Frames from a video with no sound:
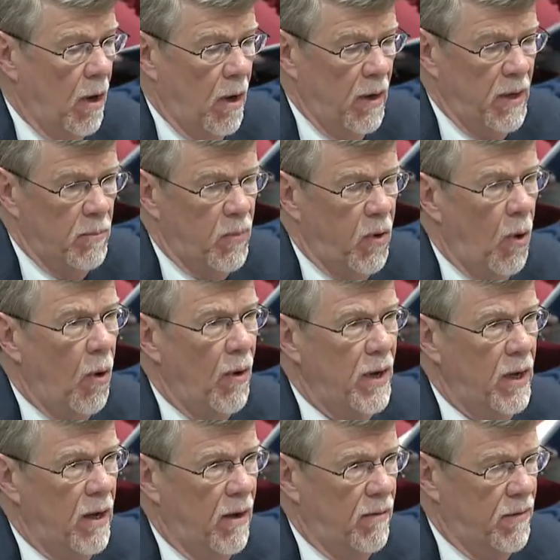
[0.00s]

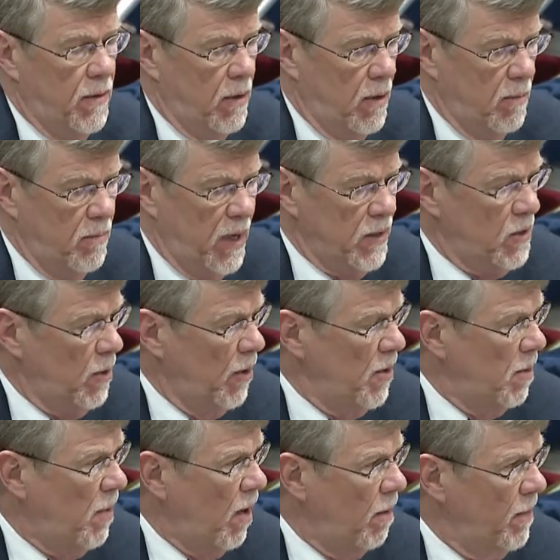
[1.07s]
employee of the Minnesota
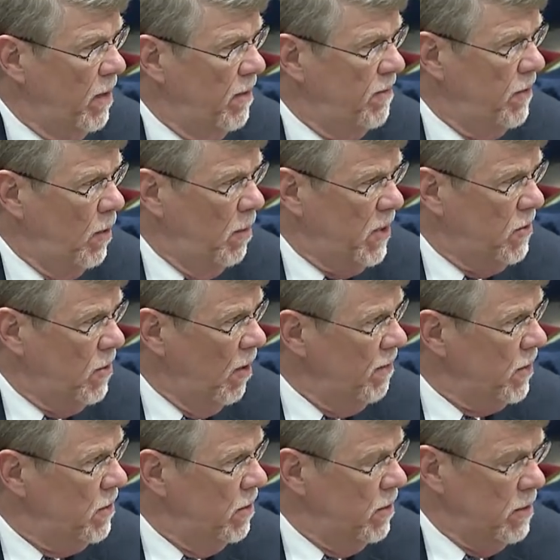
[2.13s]
Department of Human
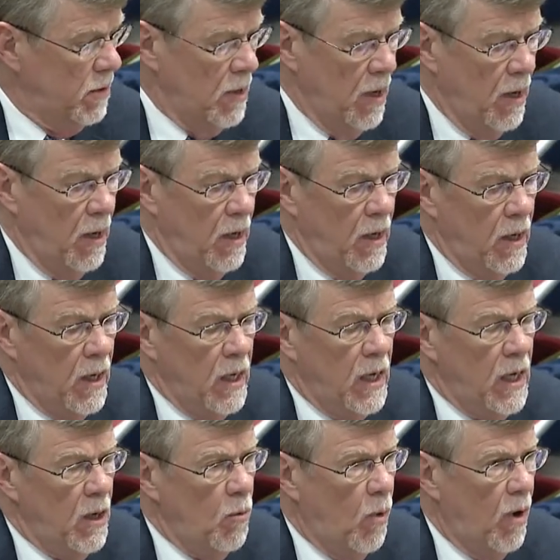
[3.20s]
Services.
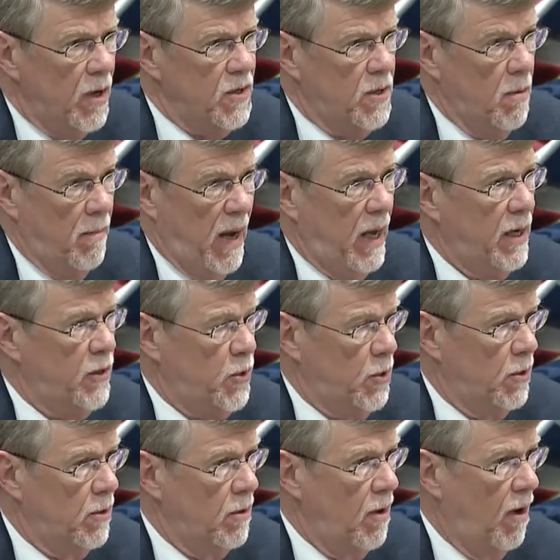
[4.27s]
He was the
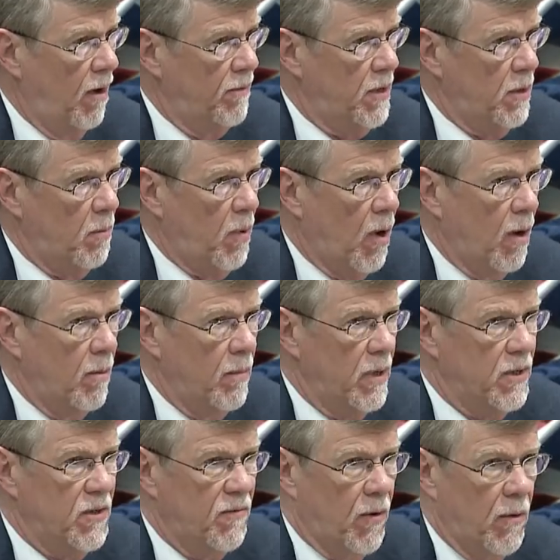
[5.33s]
manager of the
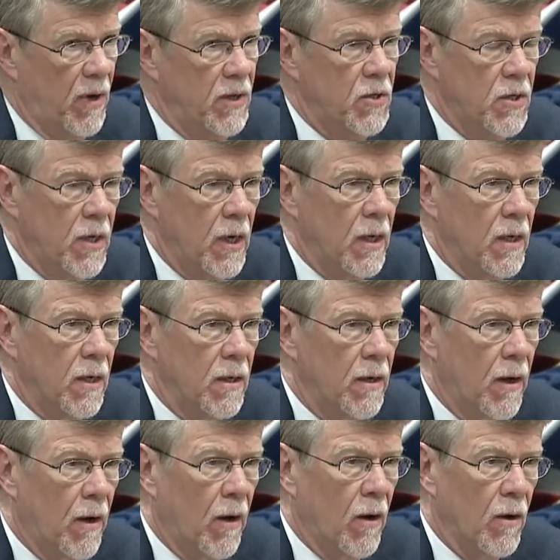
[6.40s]
department's forensic
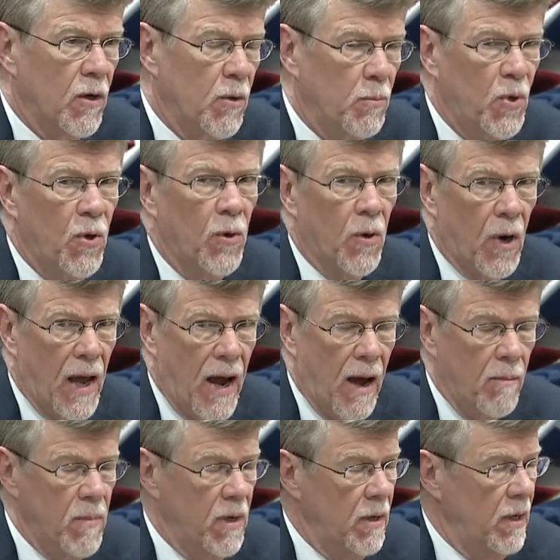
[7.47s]
computer
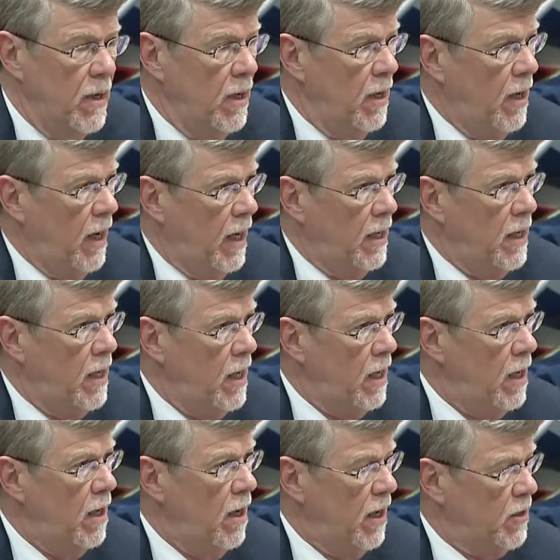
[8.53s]
lab, and
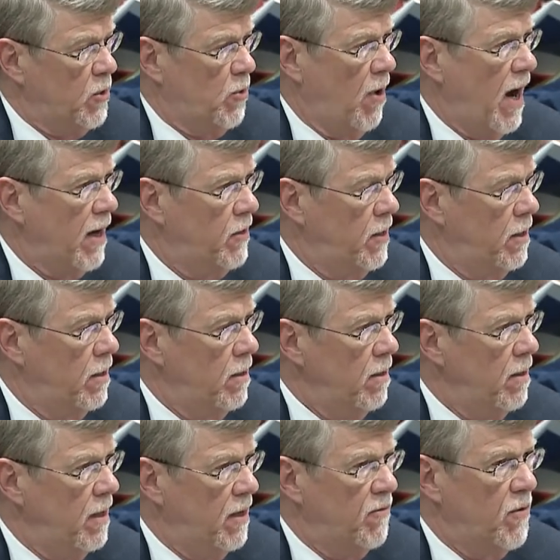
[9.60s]
he extracted
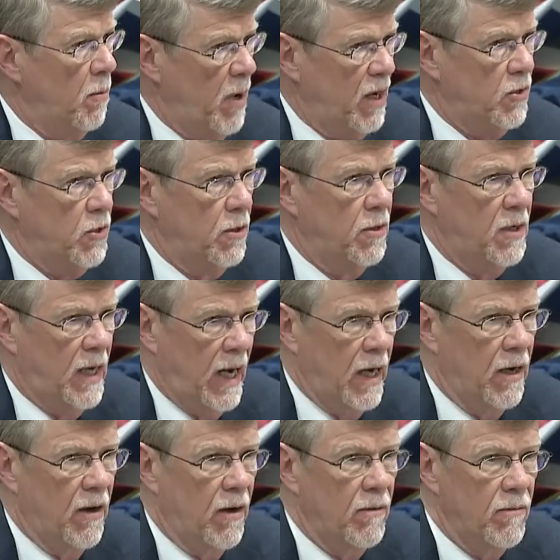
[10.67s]
information,
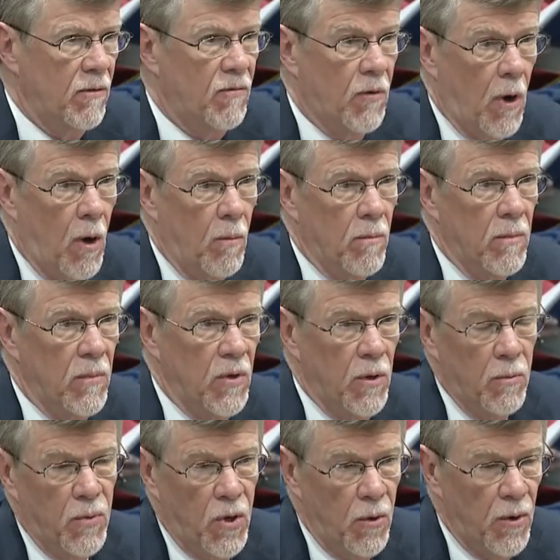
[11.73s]
data from
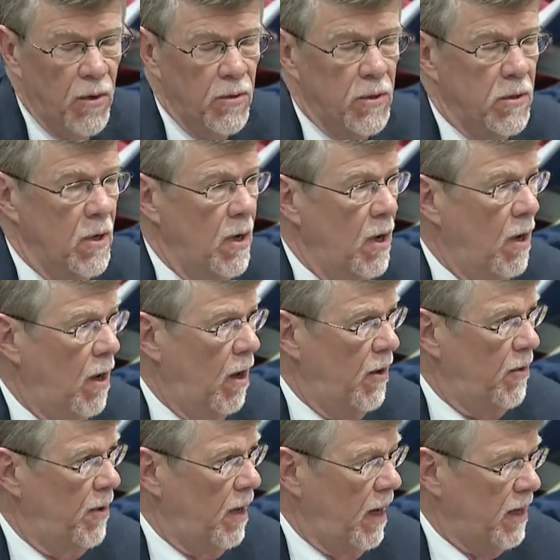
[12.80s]
computers,
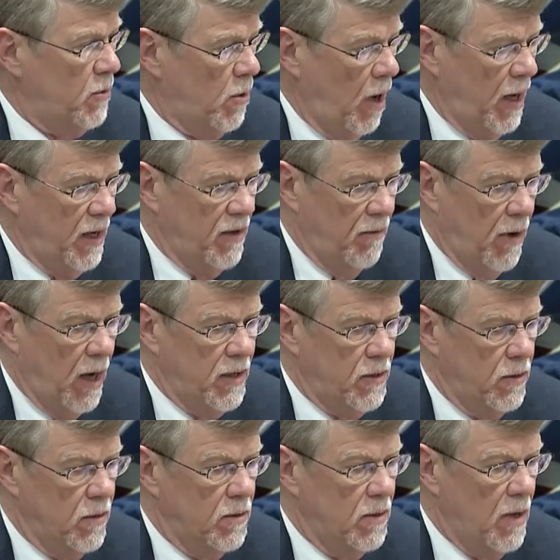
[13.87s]
other electronic
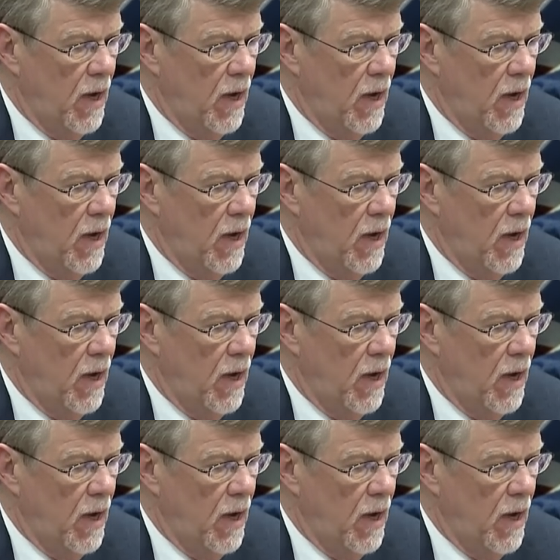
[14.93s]
devices